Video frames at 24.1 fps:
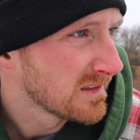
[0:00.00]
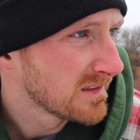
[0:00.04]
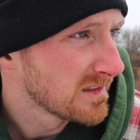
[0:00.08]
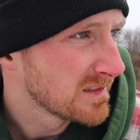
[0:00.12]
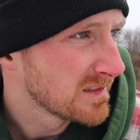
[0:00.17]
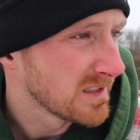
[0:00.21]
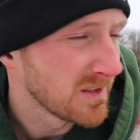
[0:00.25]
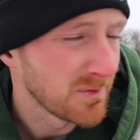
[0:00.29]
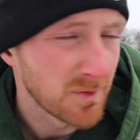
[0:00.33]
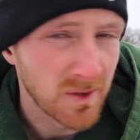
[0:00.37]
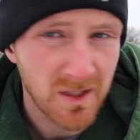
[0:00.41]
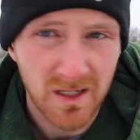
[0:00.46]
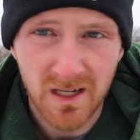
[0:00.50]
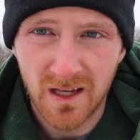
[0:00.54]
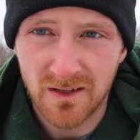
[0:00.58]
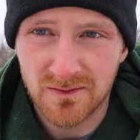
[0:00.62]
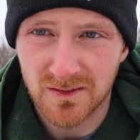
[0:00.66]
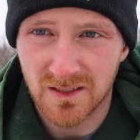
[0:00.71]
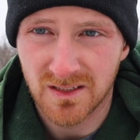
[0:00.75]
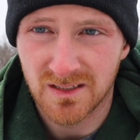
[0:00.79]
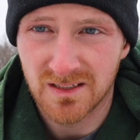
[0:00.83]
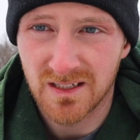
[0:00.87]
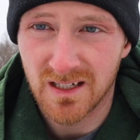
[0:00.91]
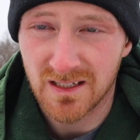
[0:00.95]
see if we can have
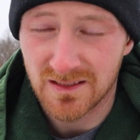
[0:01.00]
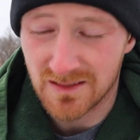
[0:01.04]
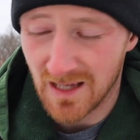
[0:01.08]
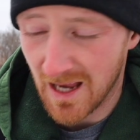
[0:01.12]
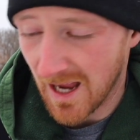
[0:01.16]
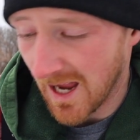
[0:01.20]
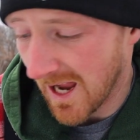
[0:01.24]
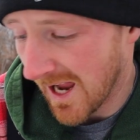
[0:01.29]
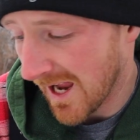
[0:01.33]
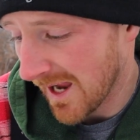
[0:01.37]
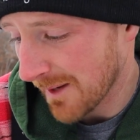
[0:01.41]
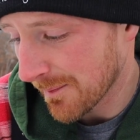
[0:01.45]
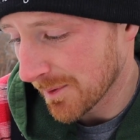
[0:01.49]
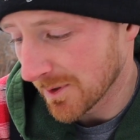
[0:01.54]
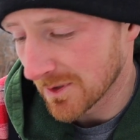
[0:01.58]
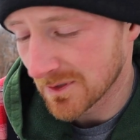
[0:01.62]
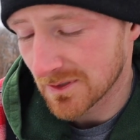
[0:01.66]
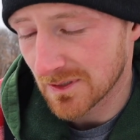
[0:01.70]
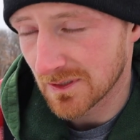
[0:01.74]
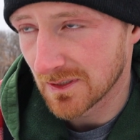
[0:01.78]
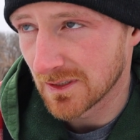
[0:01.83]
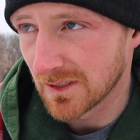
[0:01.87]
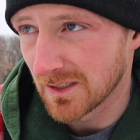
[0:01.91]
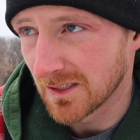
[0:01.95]
success. I
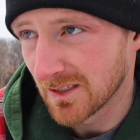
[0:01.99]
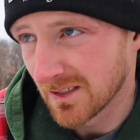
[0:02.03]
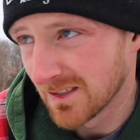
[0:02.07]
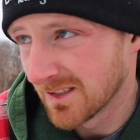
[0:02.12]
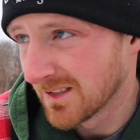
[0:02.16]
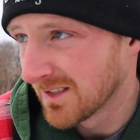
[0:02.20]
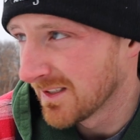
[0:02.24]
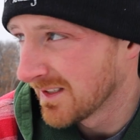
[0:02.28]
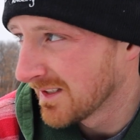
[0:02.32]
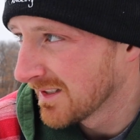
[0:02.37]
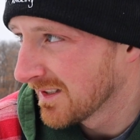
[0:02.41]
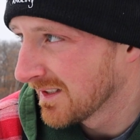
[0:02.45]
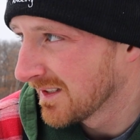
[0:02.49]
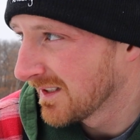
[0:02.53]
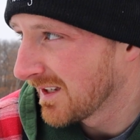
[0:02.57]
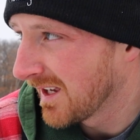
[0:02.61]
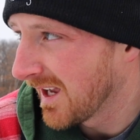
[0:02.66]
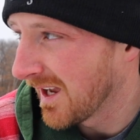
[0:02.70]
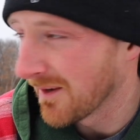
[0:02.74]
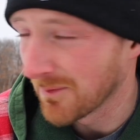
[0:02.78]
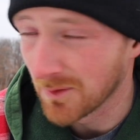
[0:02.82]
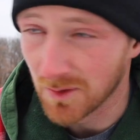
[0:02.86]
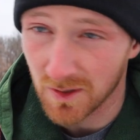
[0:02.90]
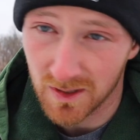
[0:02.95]
personally
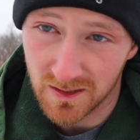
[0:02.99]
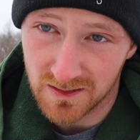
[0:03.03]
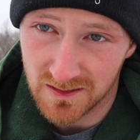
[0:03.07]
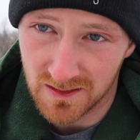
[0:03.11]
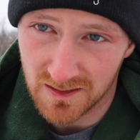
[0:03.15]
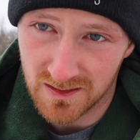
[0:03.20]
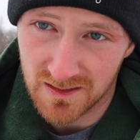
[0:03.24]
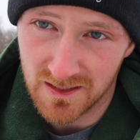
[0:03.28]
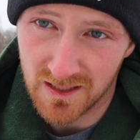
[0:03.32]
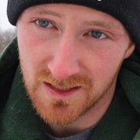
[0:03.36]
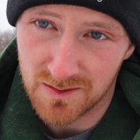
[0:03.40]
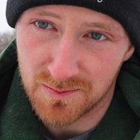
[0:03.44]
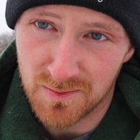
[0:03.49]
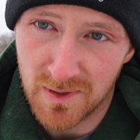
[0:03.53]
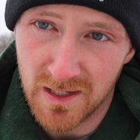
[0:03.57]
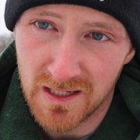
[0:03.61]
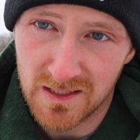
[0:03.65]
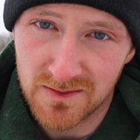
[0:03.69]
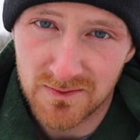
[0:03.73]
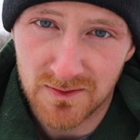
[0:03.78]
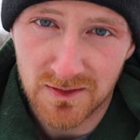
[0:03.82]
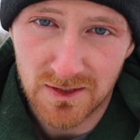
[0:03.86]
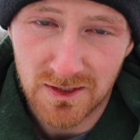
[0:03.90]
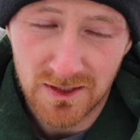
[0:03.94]
have great success
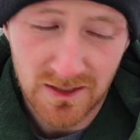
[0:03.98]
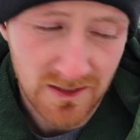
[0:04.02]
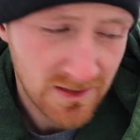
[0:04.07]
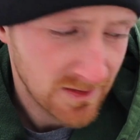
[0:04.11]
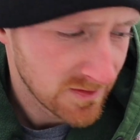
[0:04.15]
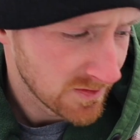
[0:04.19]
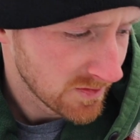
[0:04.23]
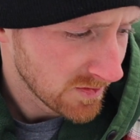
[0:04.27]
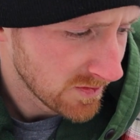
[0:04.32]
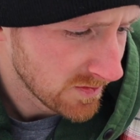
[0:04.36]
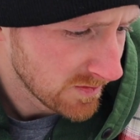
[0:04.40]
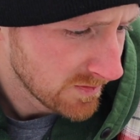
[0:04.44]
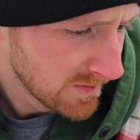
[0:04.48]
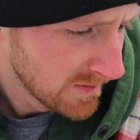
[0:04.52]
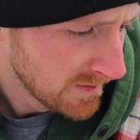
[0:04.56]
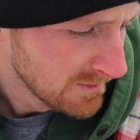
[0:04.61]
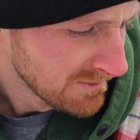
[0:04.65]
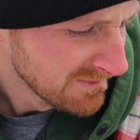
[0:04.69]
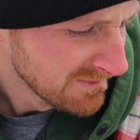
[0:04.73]
bass fishing. So